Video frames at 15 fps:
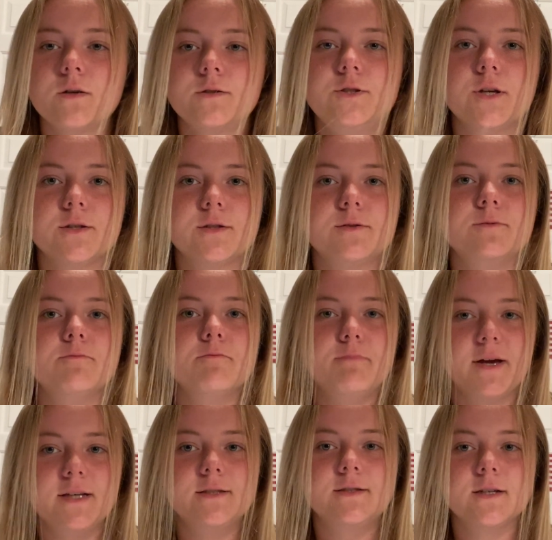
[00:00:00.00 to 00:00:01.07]
just
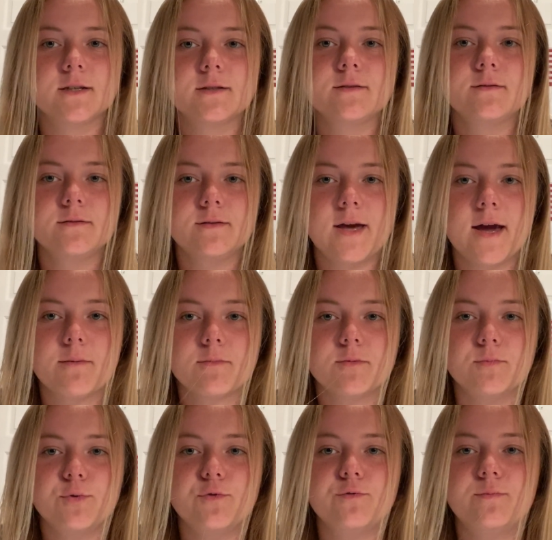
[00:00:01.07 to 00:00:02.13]
basic camera
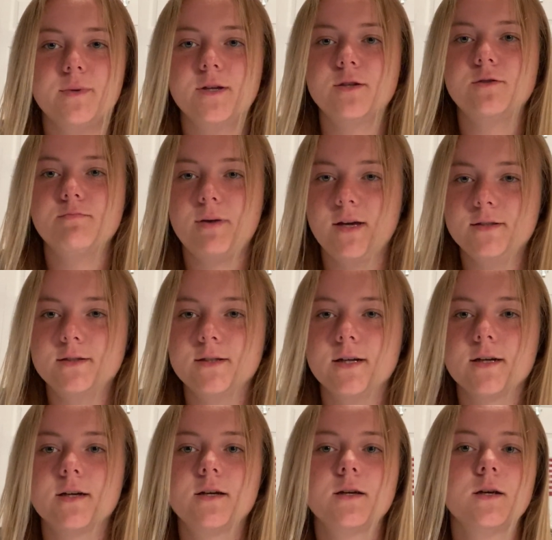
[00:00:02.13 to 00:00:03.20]
movements,
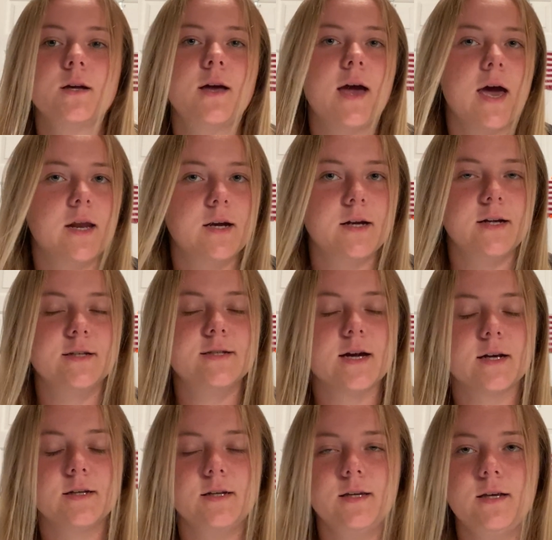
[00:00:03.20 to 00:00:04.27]
basic editing
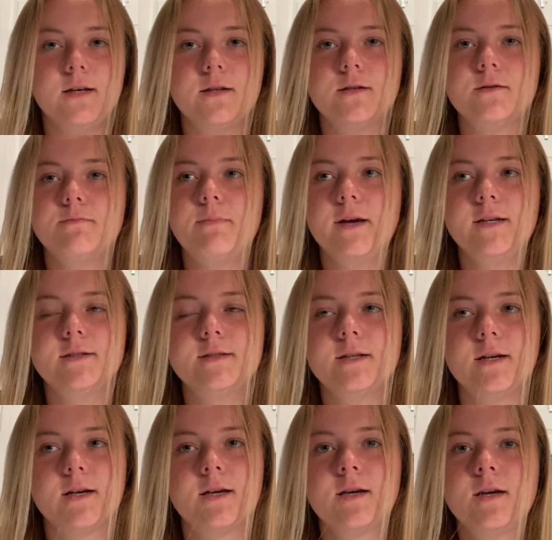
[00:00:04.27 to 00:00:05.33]
techniques,
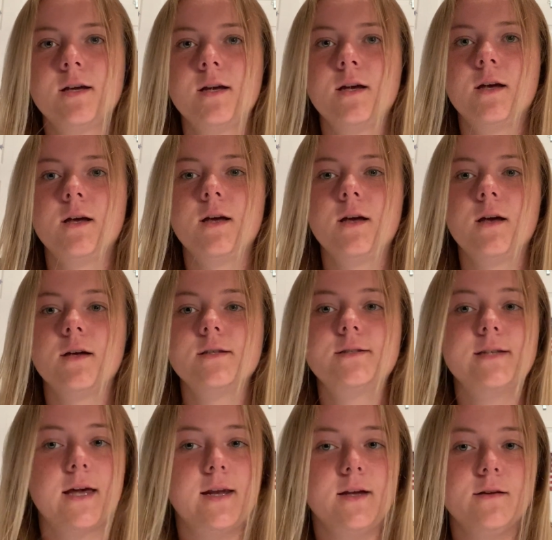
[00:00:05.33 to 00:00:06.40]
basic
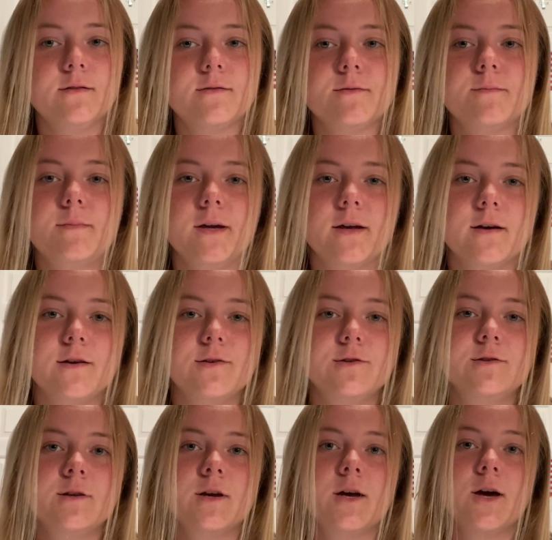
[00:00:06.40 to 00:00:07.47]
settings,
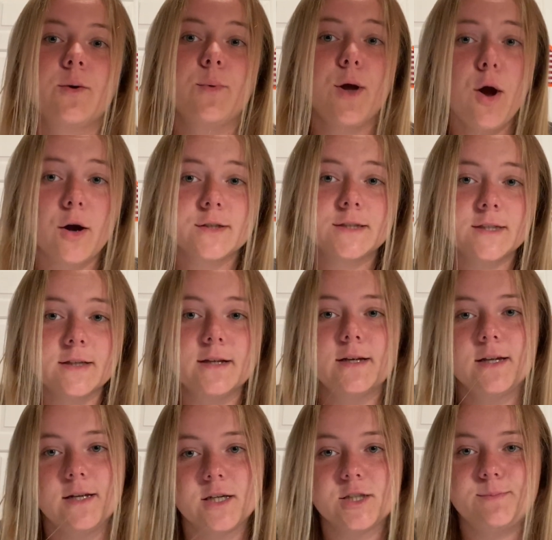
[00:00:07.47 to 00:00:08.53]
because we are still
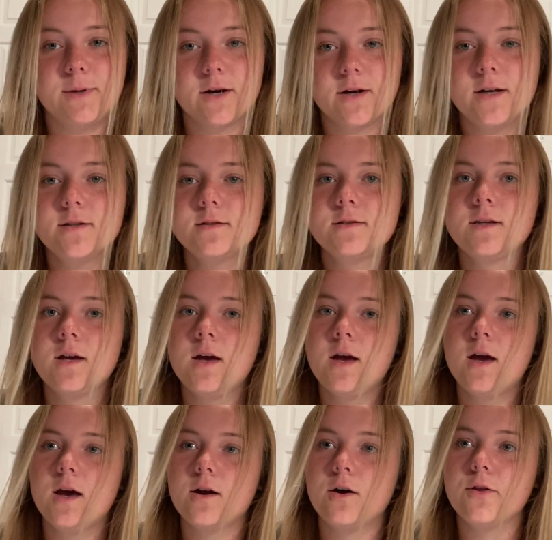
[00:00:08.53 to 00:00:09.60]
inexperienced,
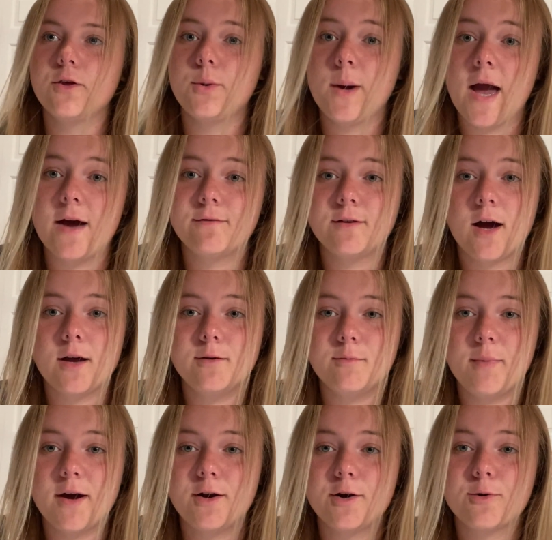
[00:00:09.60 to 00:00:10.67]
and although we have gotten
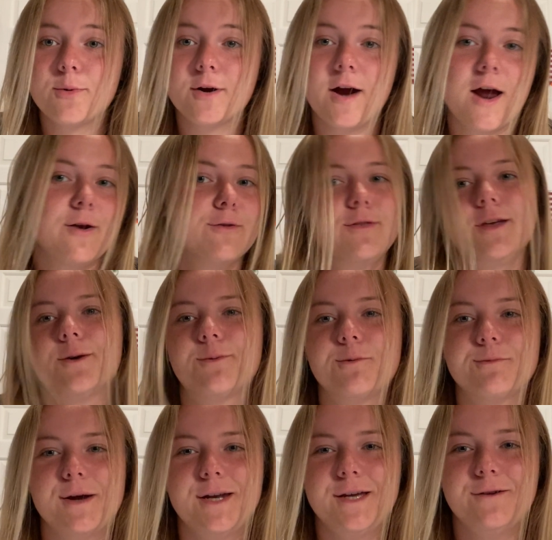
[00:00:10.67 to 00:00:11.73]
better, I don't think we're
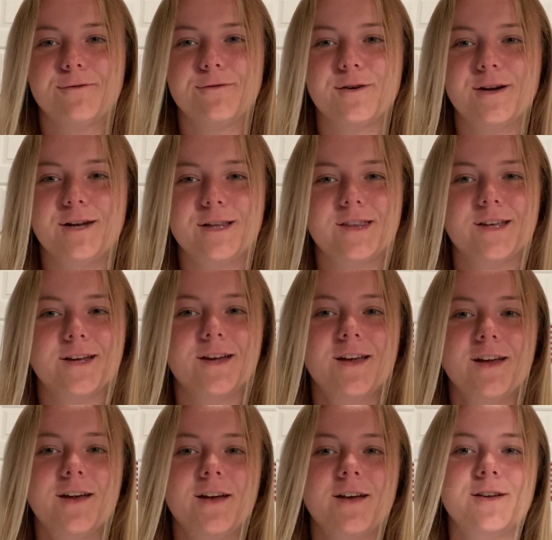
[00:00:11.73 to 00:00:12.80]
ready for anything
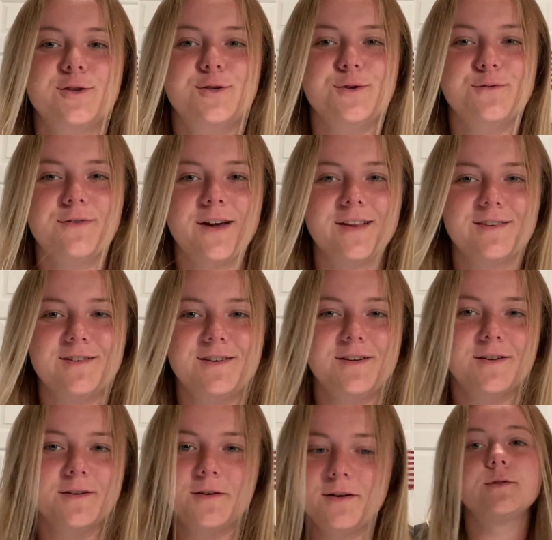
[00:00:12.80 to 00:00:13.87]
too fancy.
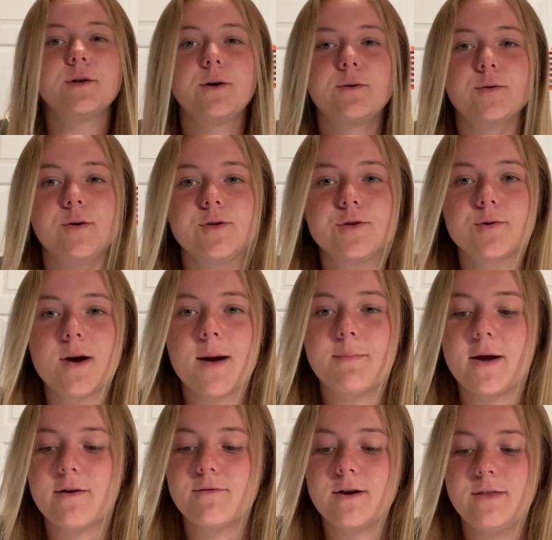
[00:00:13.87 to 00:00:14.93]
So to wrap
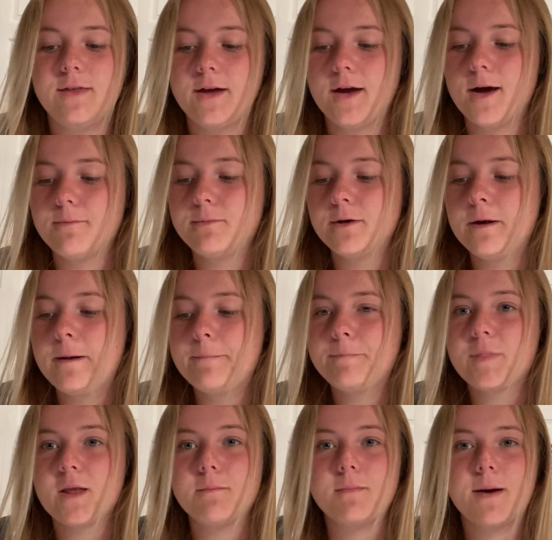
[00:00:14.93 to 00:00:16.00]
everything up,
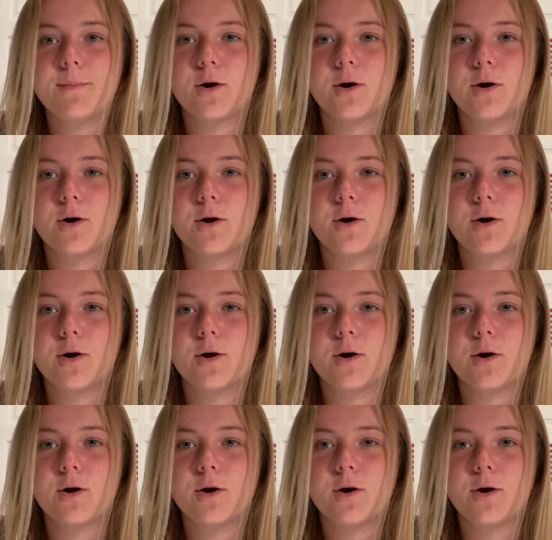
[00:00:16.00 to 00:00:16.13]
my